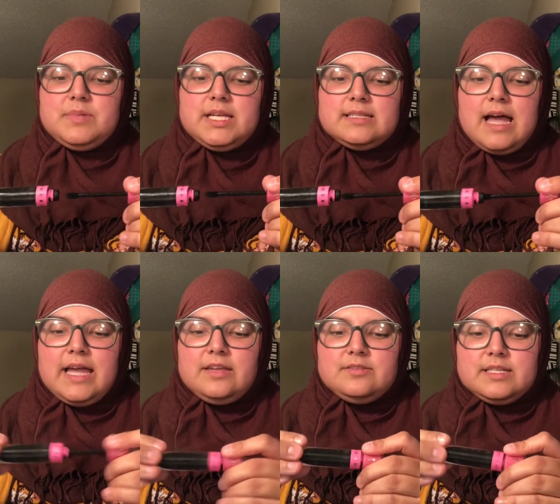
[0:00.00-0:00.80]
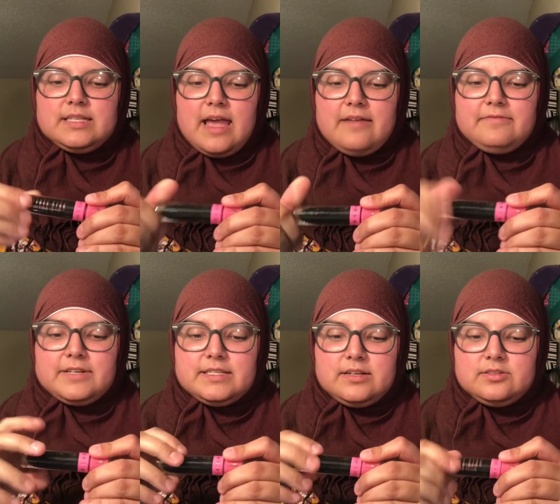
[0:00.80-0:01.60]
because I use this
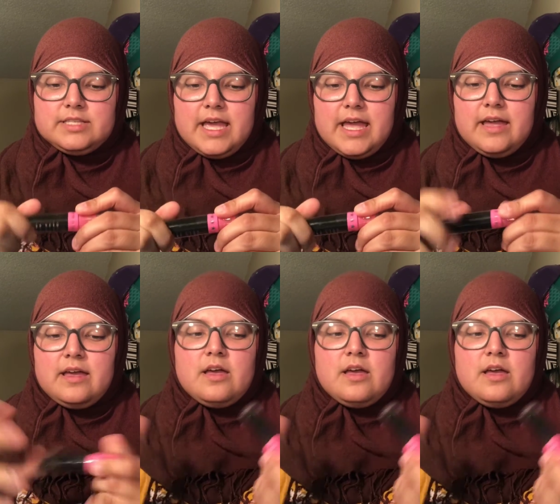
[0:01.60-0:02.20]
every single day